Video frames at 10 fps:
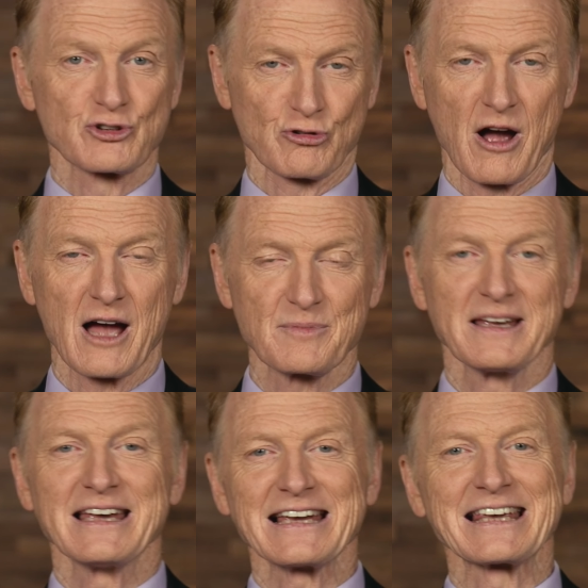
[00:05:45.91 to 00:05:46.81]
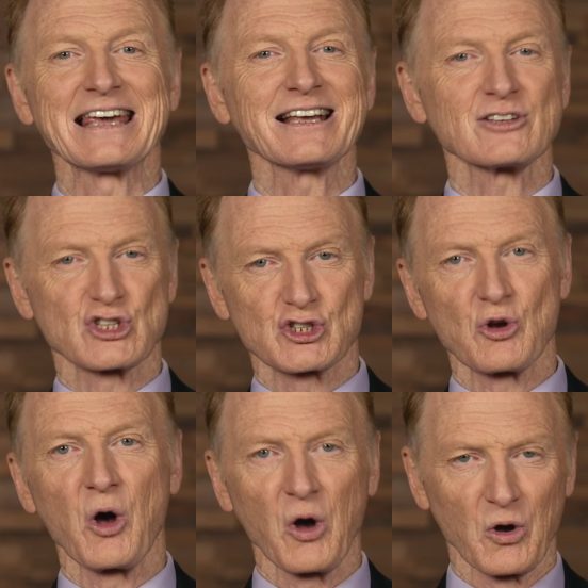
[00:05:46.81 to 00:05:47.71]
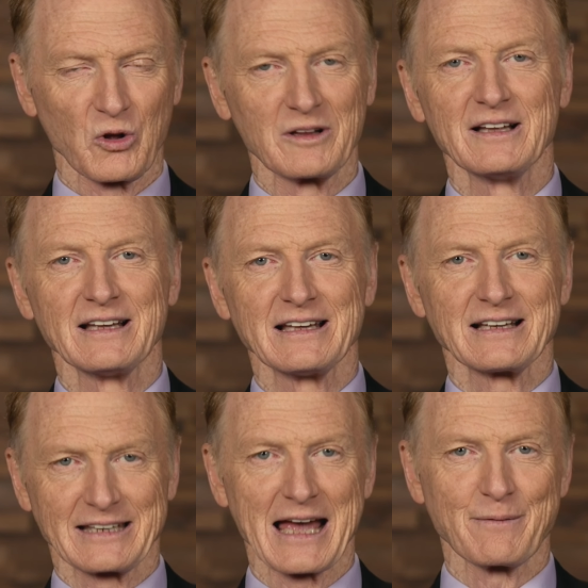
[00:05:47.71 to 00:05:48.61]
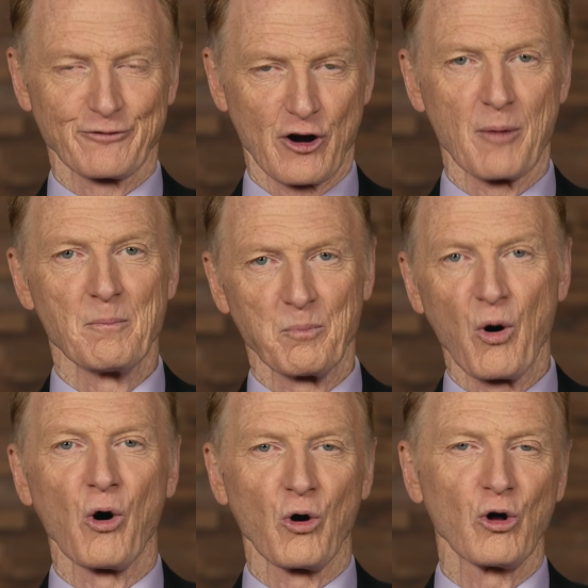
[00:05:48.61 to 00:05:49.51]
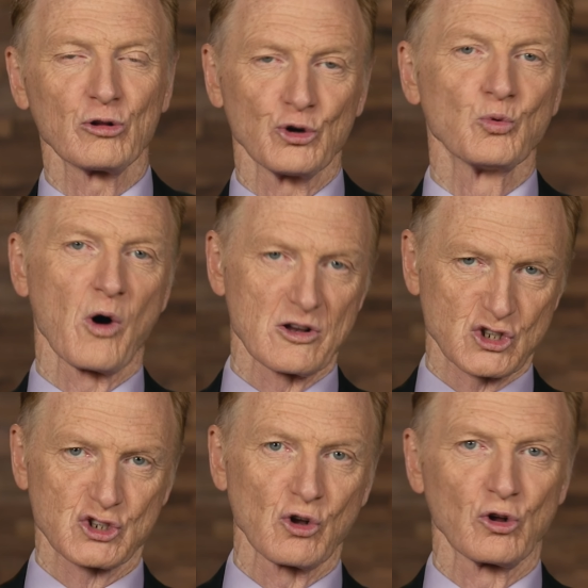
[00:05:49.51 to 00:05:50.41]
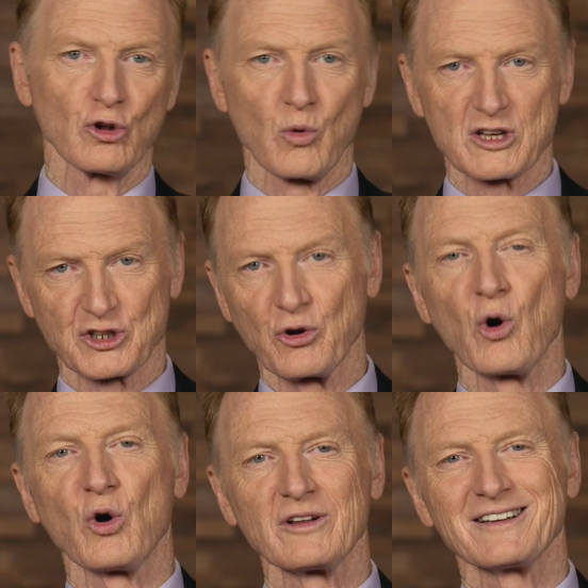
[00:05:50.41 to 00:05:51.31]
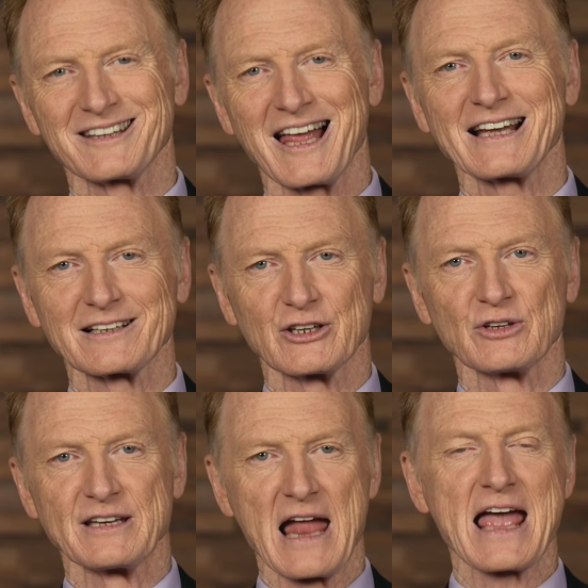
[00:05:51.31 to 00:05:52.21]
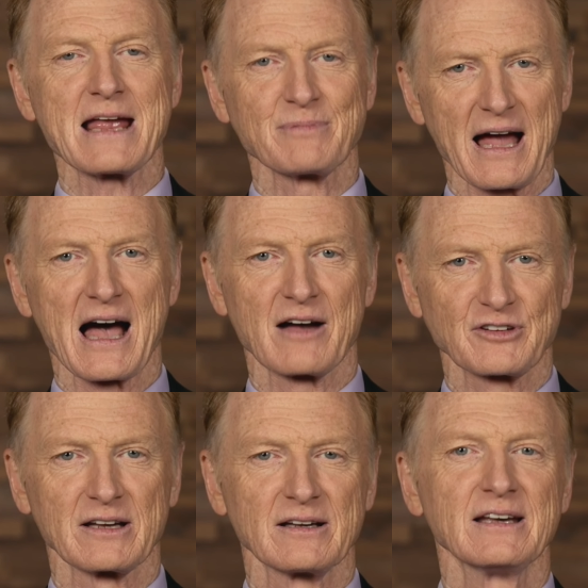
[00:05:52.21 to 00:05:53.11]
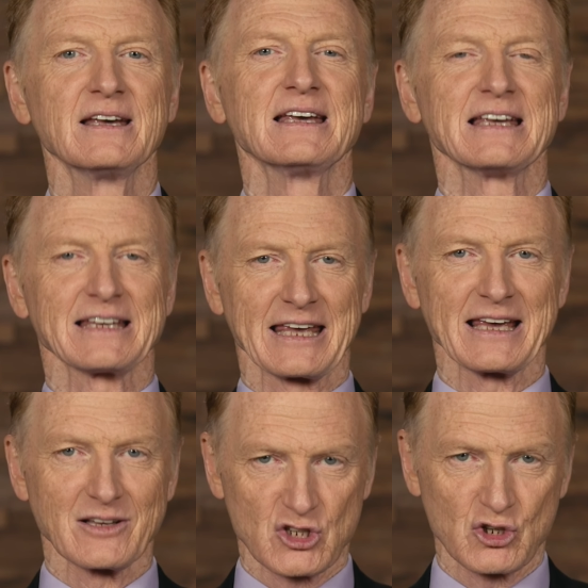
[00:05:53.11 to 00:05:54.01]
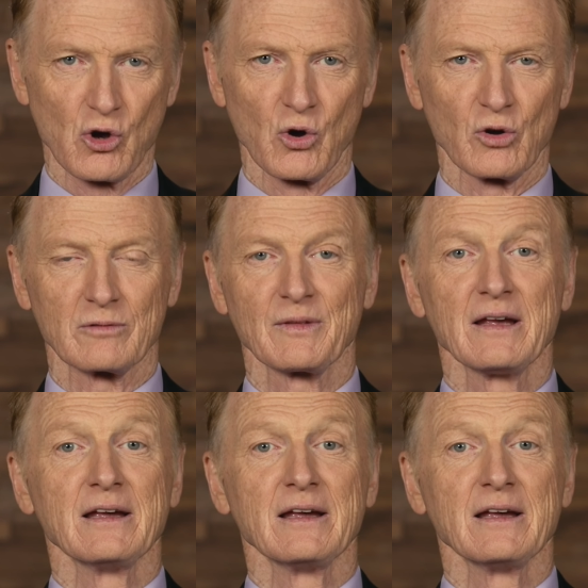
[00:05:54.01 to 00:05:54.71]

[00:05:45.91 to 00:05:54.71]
the tribe King Saul came from. Paul, who was Saul, was in all likelihood named after King Saul.